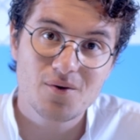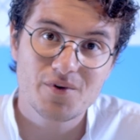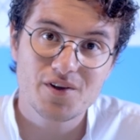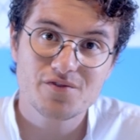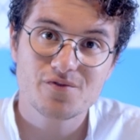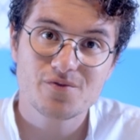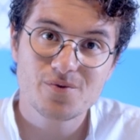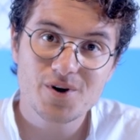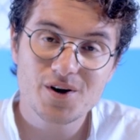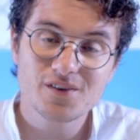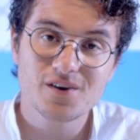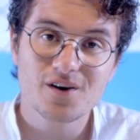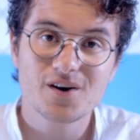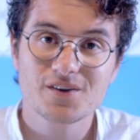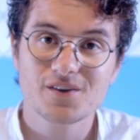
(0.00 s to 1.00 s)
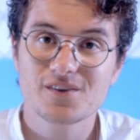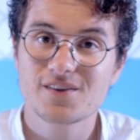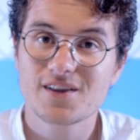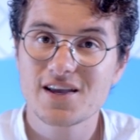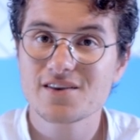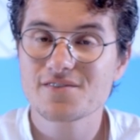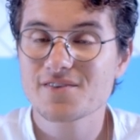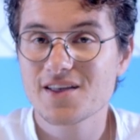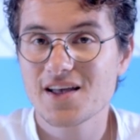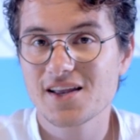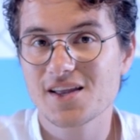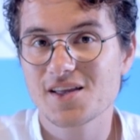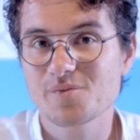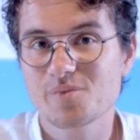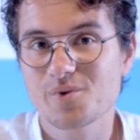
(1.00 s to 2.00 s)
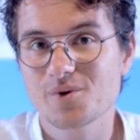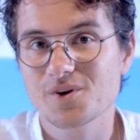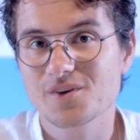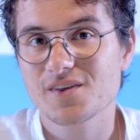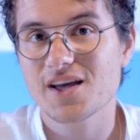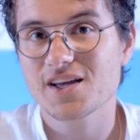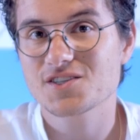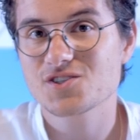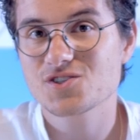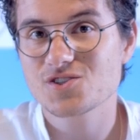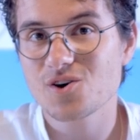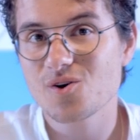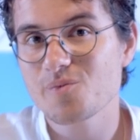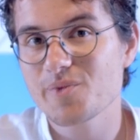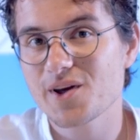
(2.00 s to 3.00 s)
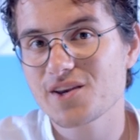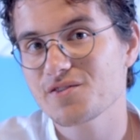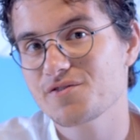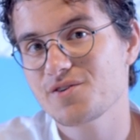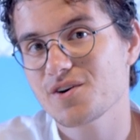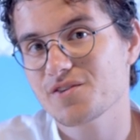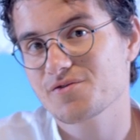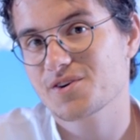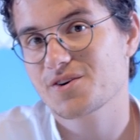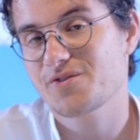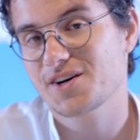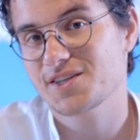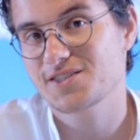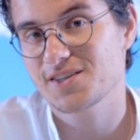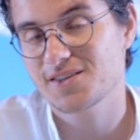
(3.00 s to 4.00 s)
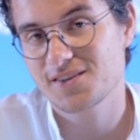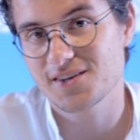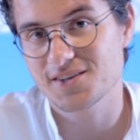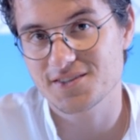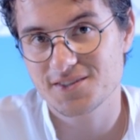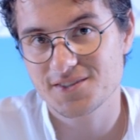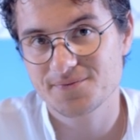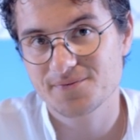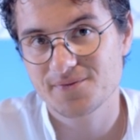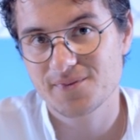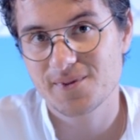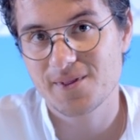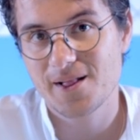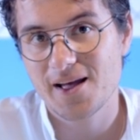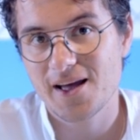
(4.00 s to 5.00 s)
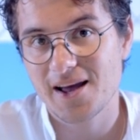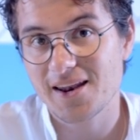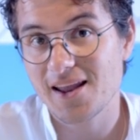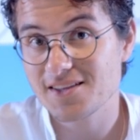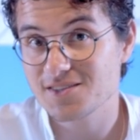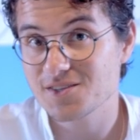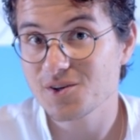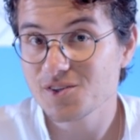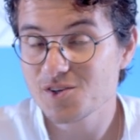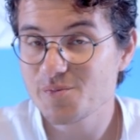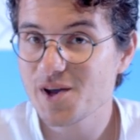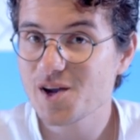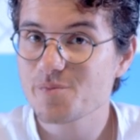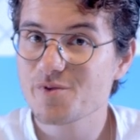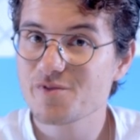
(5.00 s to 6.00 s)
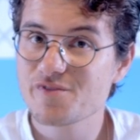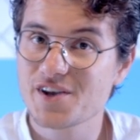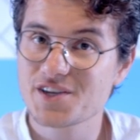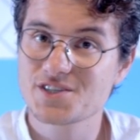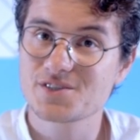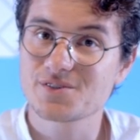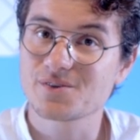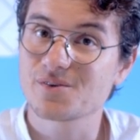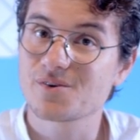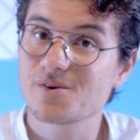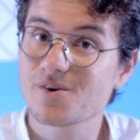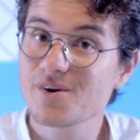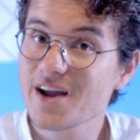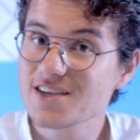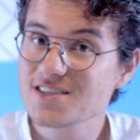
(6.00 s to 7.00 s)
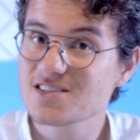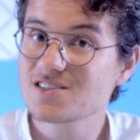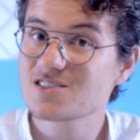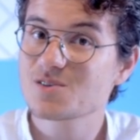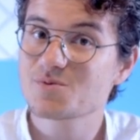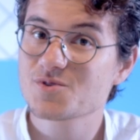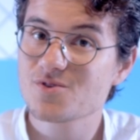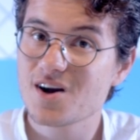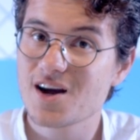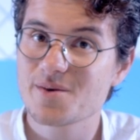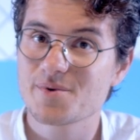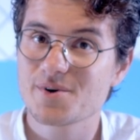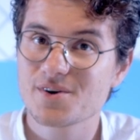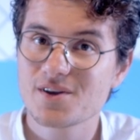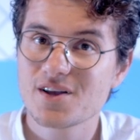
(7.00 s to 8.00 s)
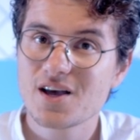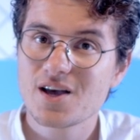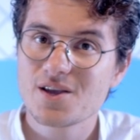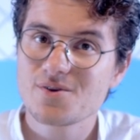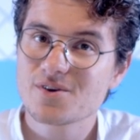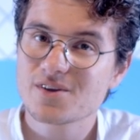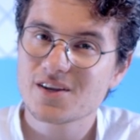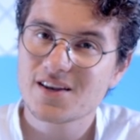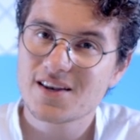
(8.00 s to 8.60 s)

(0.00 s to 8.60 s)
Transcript: we've worked hard on native CAD import as so many of you have requested this. And as an Ultimaker professional or excellent subscriber, you can